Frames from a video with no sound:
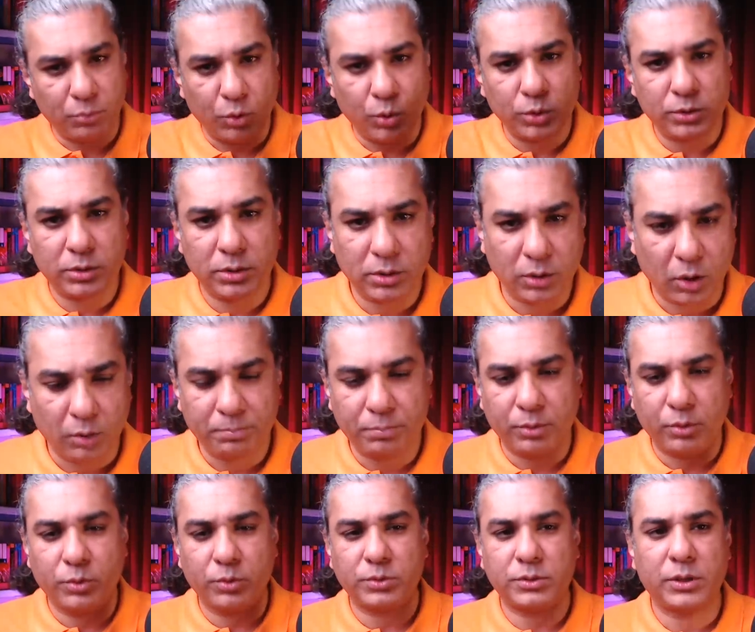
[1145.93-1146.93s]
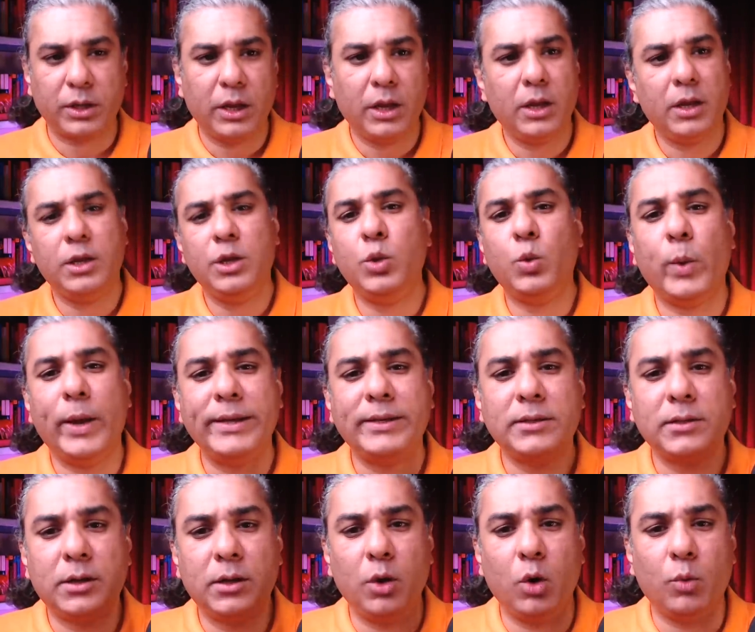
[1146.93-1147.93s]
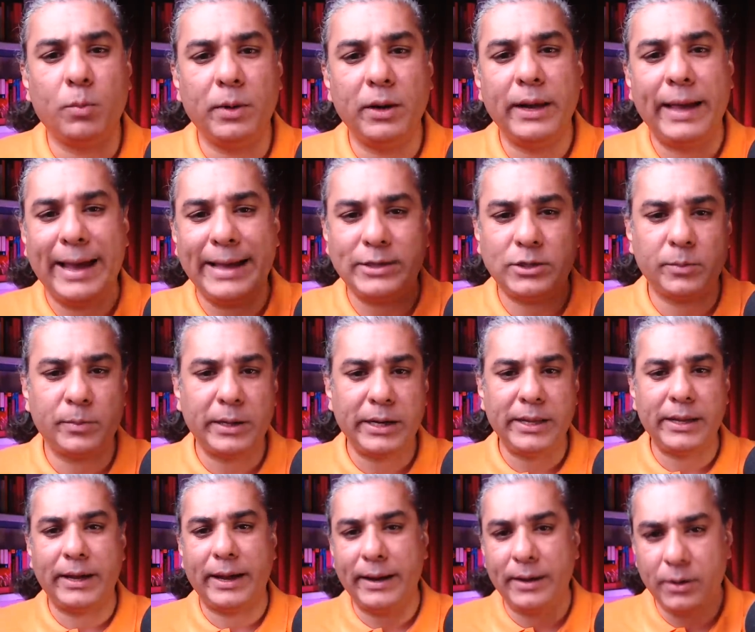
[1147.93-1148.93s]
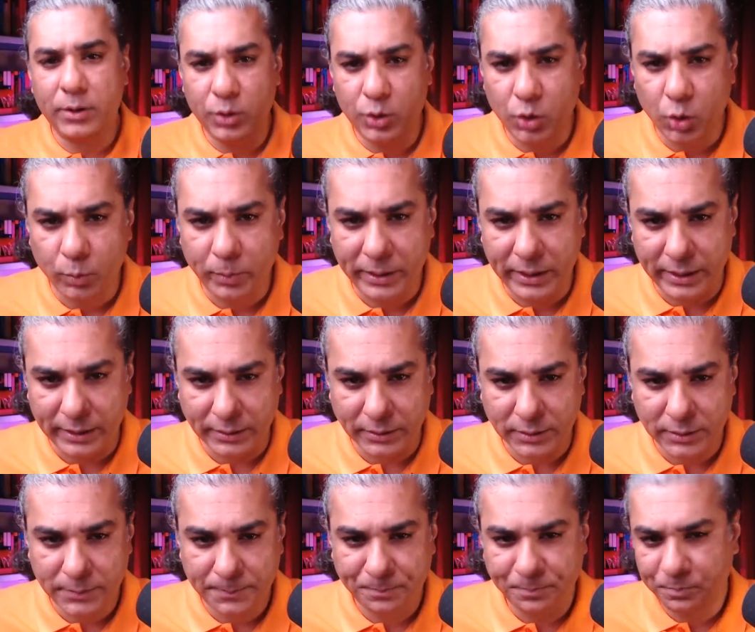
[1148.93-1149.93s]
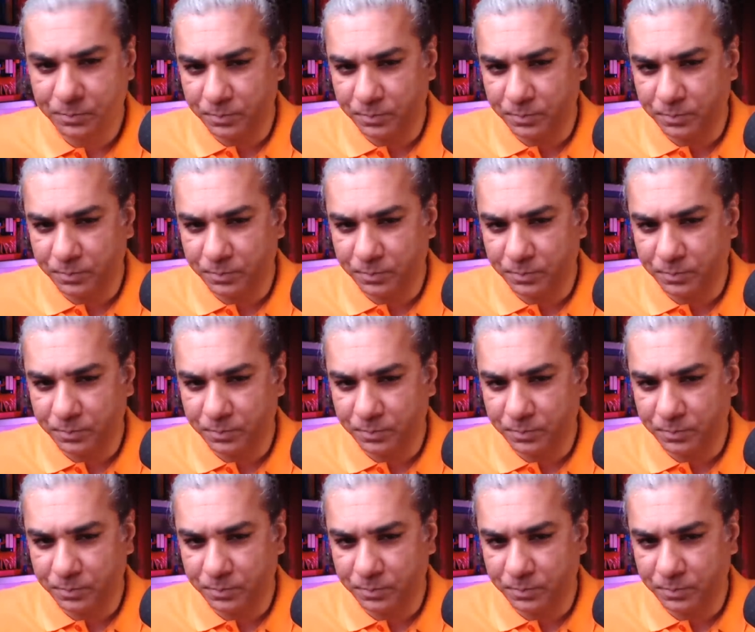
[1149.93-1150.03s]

both oppose US global hegemony and dominance.